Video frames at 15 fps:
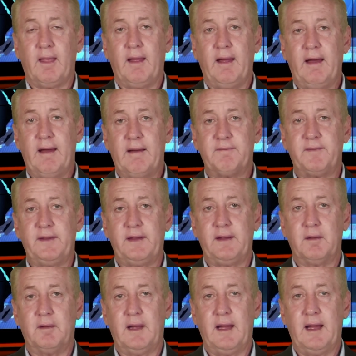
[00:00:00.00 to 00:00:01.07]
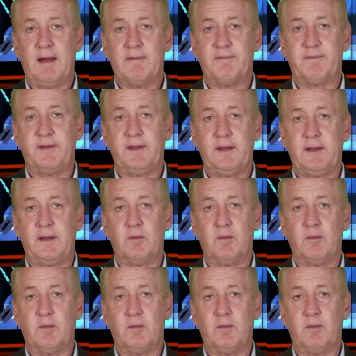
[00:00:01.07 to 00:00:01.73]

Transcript: have the